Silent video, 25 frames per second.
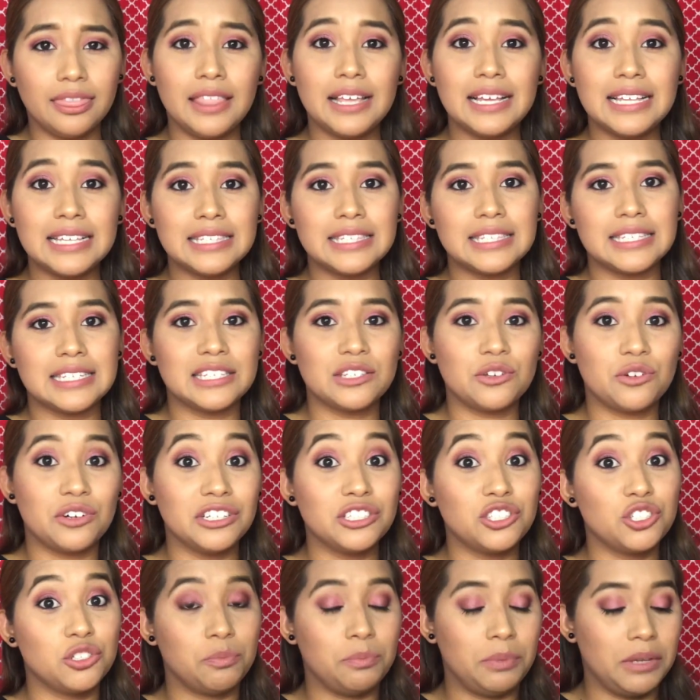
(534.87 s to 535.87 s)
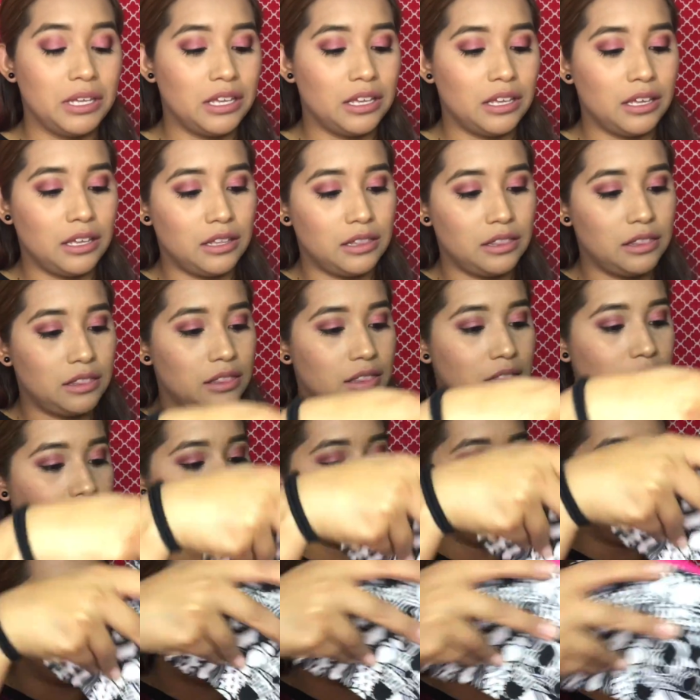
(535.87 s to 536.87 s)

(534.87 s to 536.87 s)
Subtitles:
This is going to be the